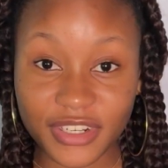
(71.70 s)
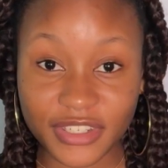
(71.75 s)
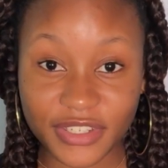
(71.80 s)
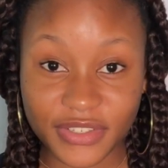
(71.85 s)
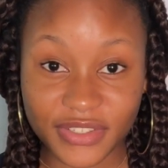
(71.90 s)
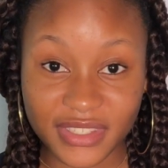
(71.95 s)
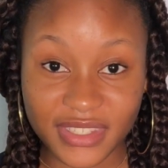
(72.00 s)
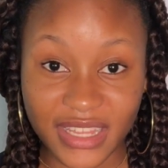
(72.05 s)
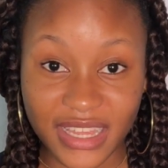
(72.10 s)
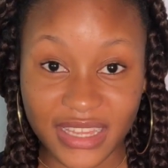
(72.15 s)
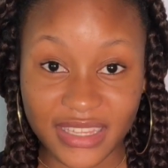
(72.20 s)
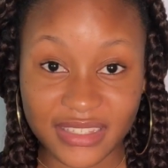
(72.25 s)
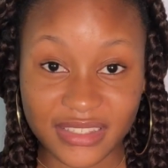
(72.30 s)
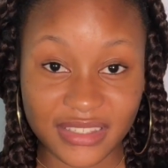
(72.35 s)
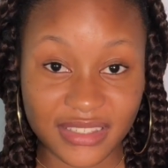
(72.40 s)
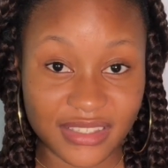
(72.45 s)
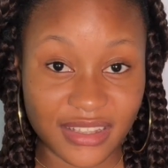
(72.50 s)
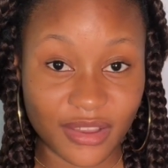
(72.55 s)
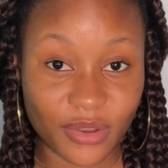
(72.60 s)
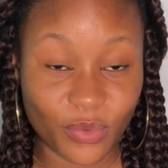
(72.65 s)
use
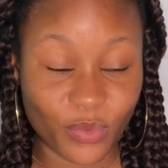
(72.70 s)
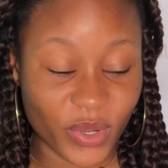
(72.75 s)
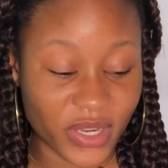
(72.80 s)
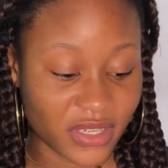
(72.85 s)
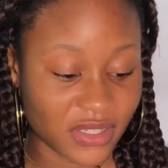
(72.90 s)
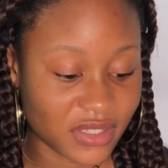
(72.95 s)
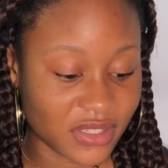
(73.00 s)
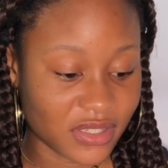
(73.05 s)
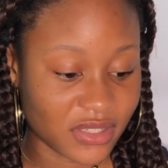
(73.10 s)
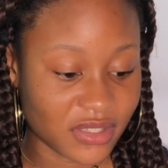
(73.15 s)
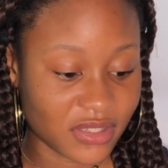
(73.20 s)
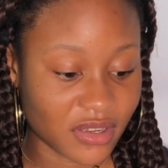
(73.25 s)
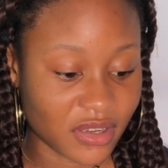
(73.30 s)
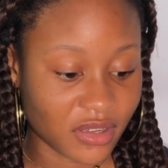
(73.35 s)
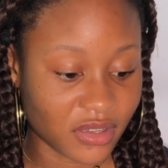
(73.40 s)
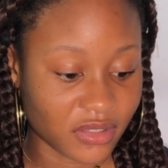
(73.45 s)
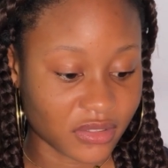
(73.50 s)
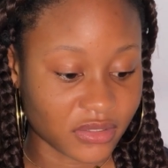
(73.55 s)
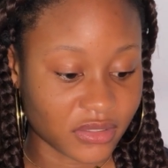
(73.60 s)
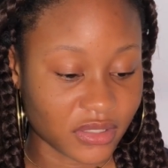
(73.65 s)
this. What is this
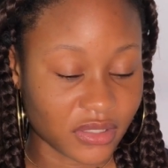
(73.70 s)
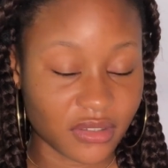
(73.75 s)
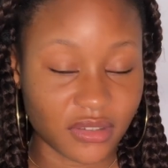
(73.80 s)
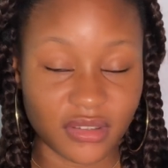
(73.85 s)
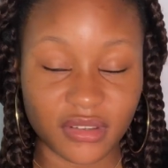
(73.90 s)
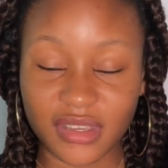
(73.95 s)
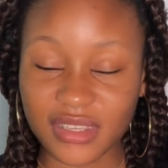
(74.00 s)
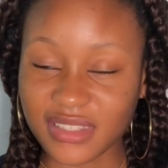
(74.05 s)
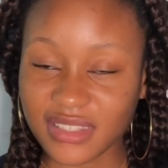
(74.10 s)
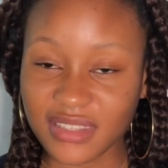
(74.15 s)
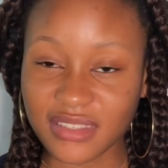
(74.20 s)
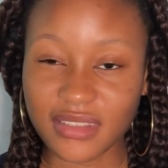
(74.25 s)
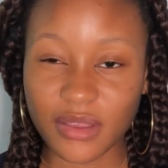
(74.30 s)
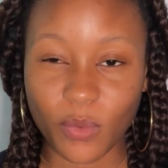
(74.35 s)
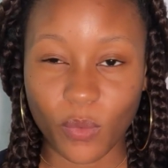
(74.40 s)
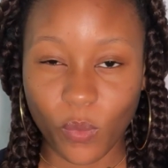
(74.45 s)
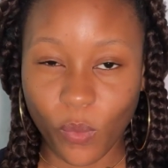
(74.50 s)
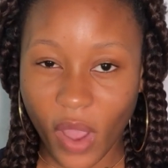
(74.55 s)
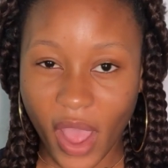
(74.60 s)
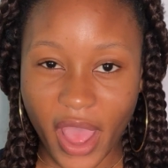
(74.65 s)
called? Is this a
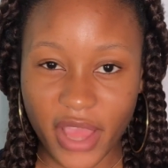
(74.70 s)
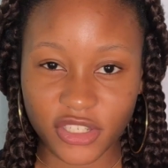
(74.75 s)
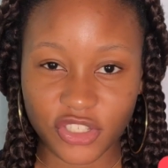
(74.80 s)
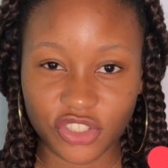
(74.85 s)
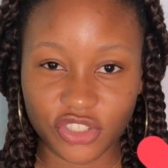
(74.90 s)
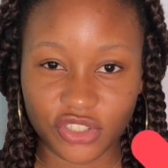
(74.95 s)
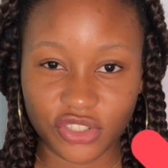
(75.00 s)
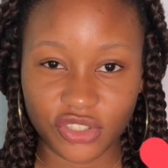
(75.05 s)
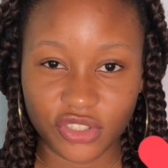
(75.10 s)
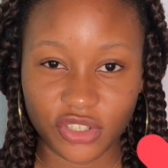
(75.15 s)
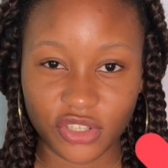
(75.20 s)
watch?